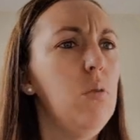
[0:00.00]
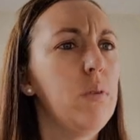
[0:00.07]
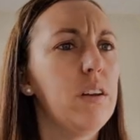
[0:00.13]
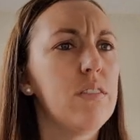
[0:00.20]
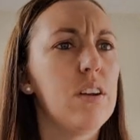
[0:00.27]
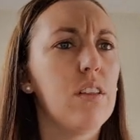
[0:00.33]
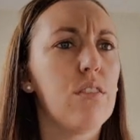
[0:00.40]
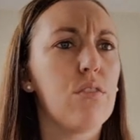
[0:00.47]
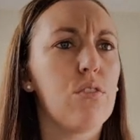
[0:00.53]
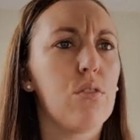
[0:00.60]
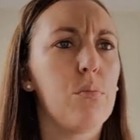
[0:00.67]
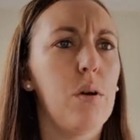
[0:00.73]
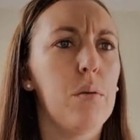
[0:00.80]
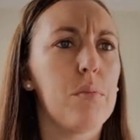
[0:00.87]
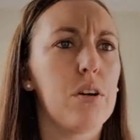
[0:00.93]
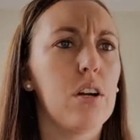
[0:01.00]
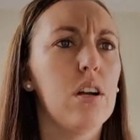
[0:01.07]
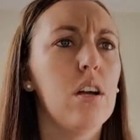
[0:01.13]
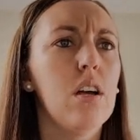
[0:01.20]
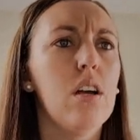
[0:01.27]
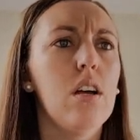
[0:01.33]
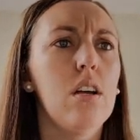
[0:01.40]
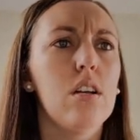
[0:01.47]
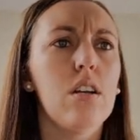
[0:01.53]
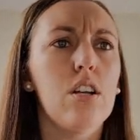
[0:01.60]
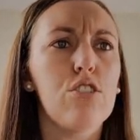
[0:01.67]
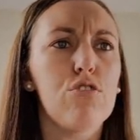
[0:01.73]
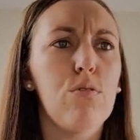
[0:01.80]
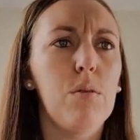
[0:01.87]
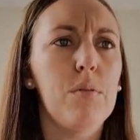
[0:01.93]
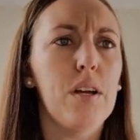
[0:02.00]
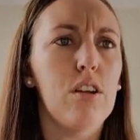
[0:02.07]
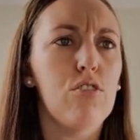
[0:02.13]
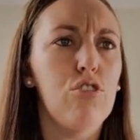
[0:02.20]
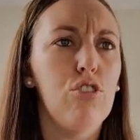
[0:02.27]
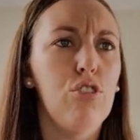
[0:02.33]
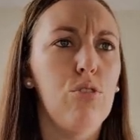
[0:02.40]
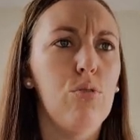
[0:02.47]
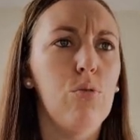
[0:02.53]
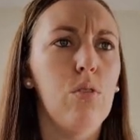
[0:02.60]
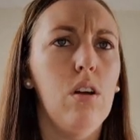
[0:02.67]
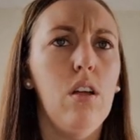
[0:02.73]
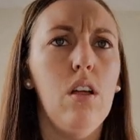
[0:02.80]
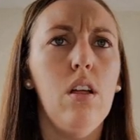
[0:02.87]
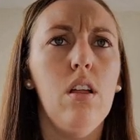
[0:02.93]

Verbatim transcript: Oh, we have another thermometer. Not sure why we got two.